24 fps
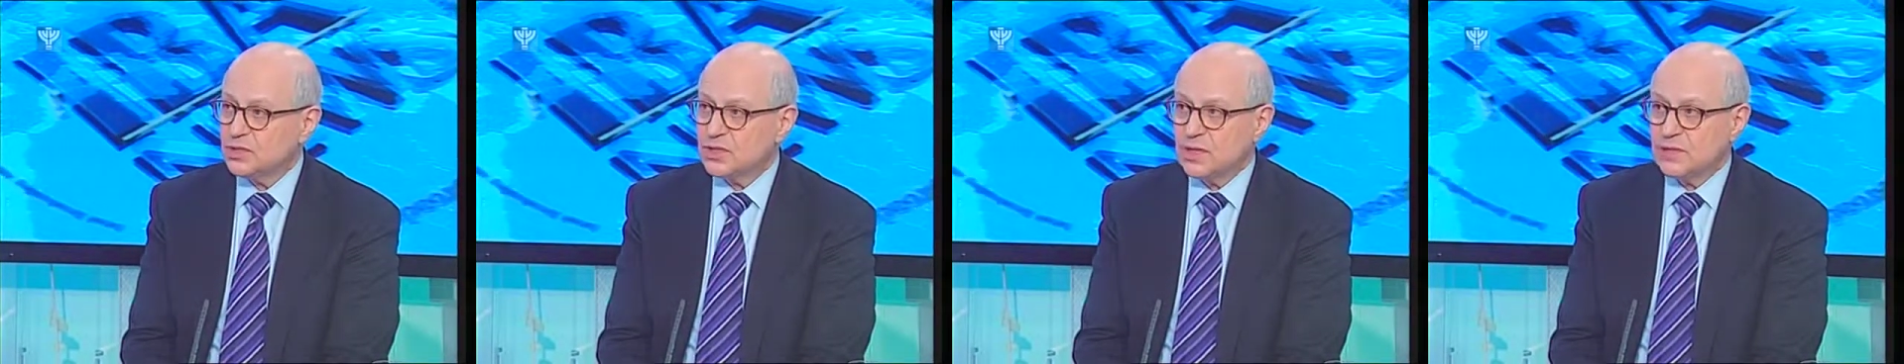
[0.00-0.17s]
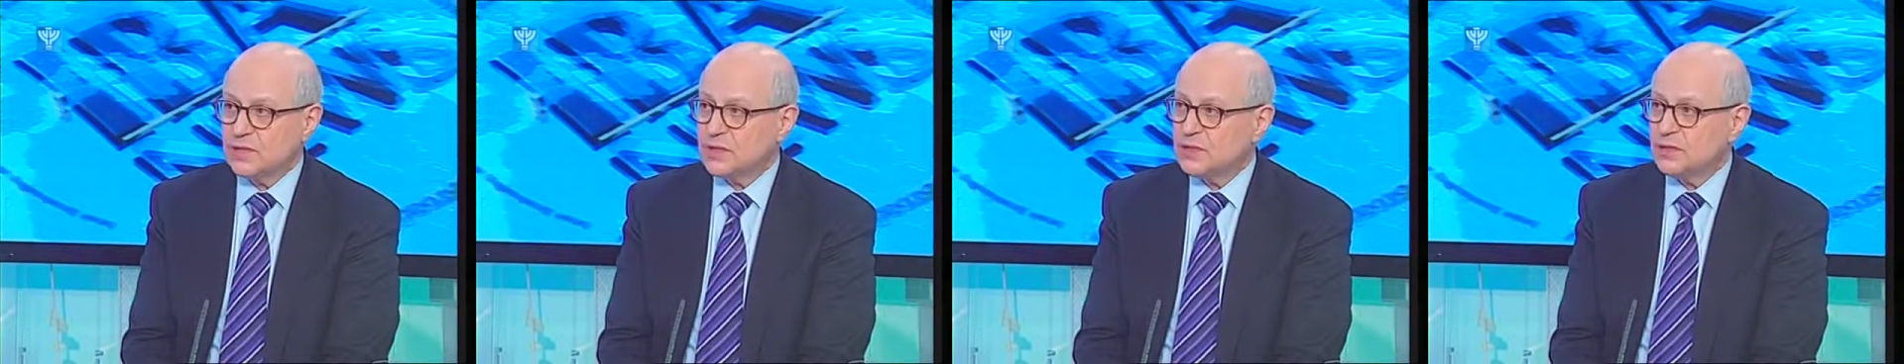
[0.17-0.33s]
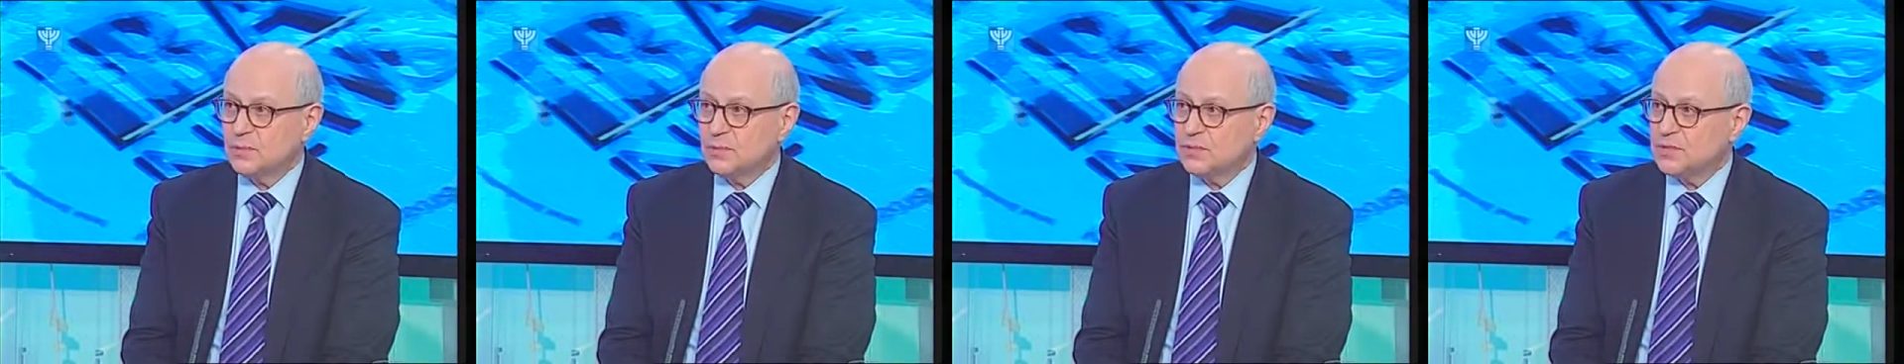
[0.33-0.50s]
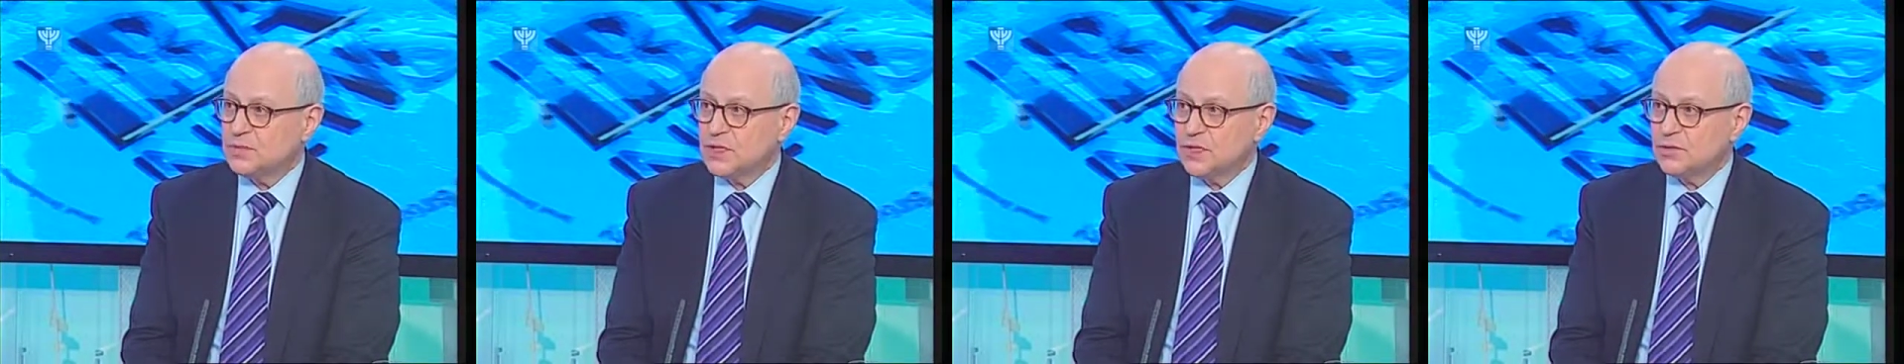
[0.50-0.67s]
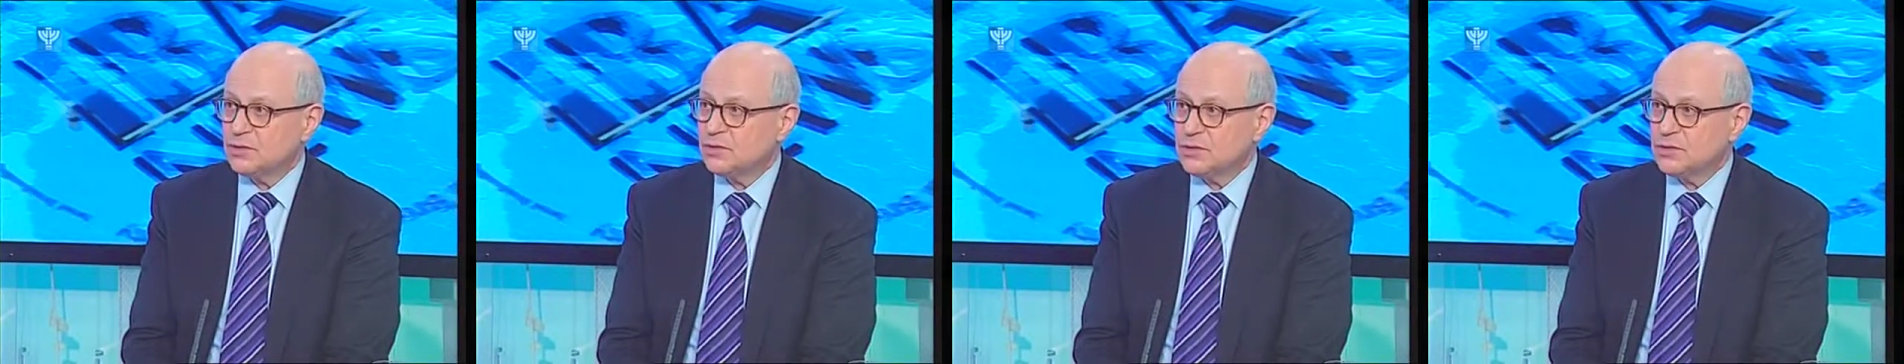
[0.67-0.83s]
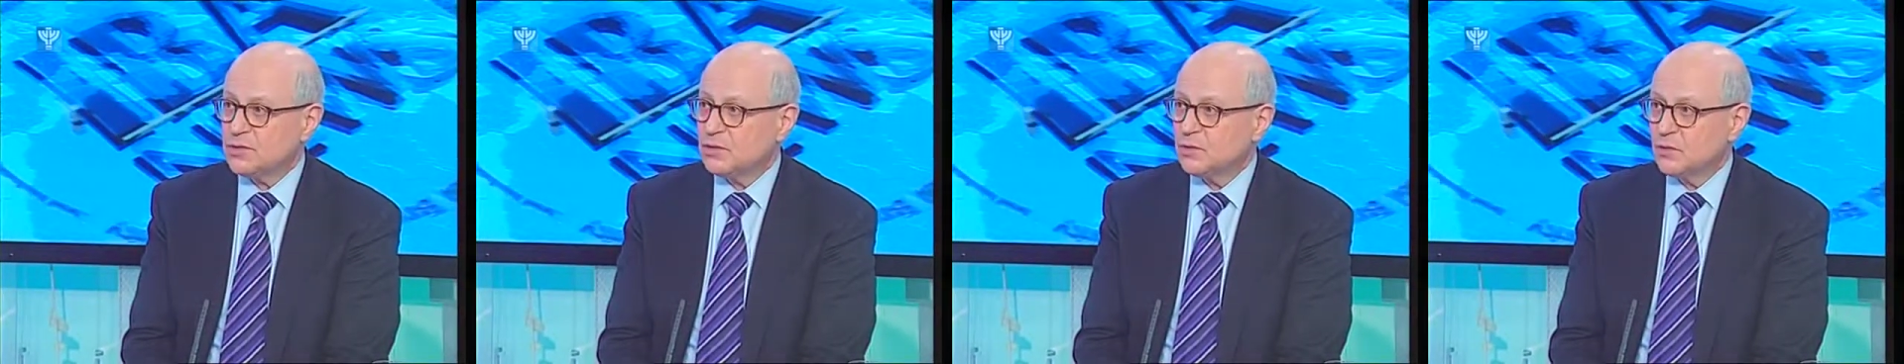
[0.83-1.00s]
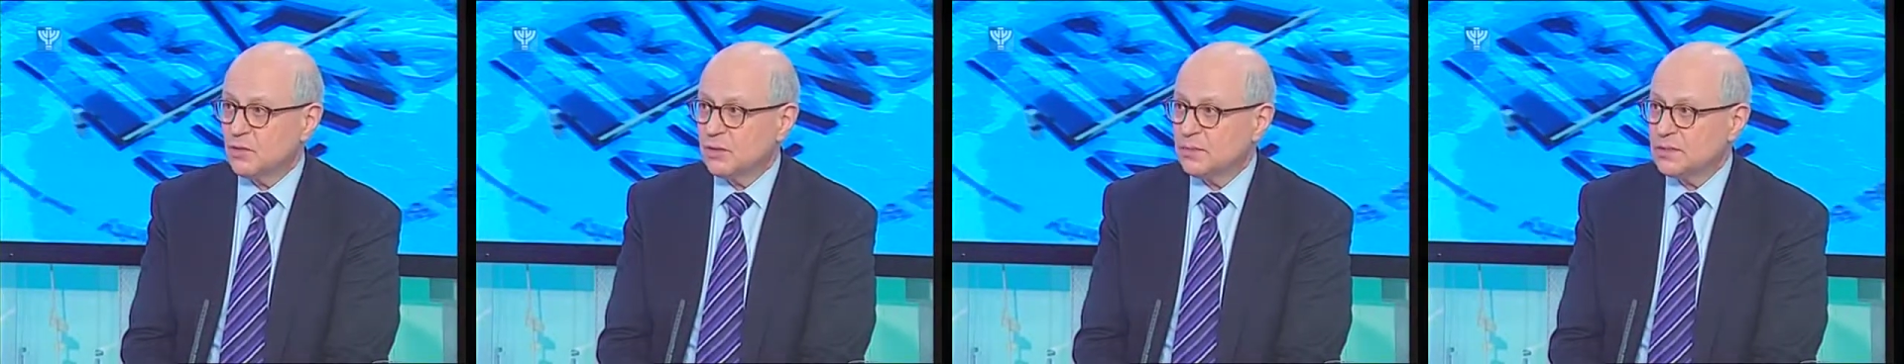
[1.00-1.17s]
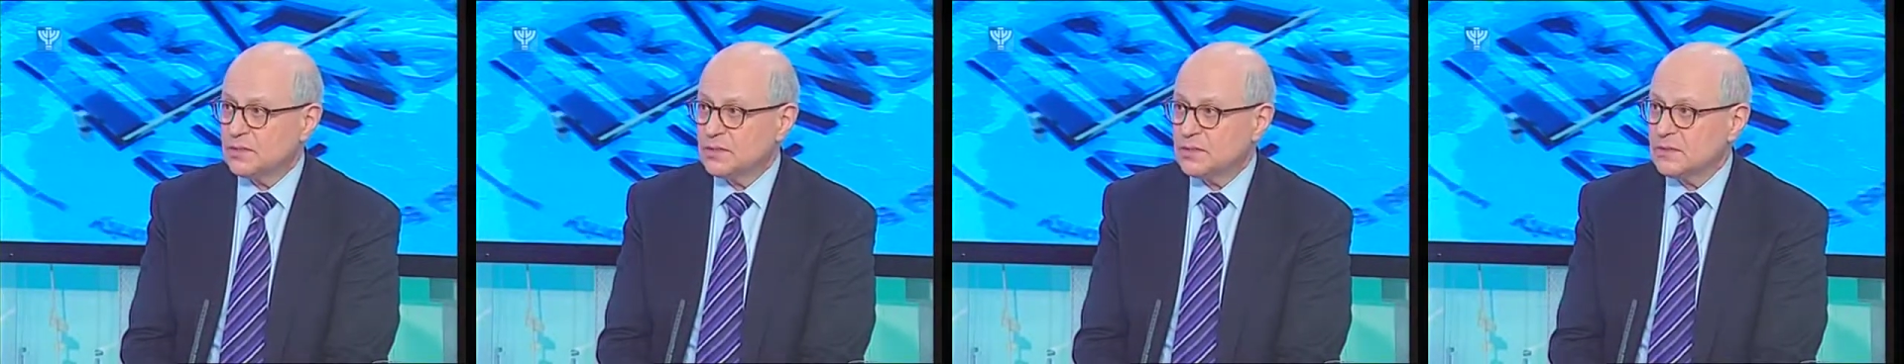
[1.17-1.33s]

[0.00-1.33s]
I think the potential is enormous.